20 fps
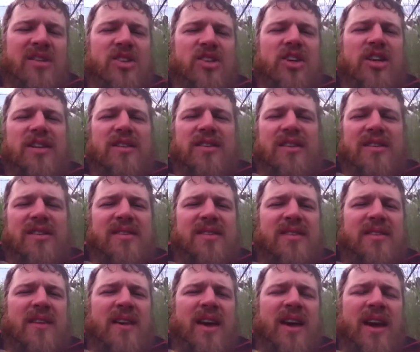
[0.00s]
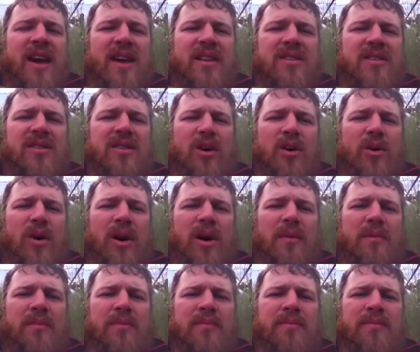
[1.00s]
Jesus. And
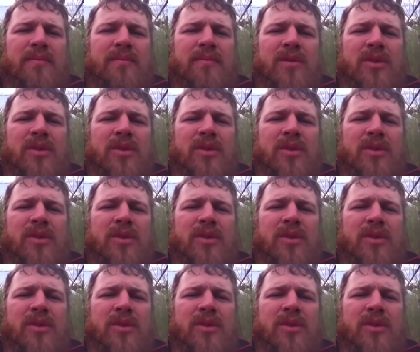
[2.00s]
so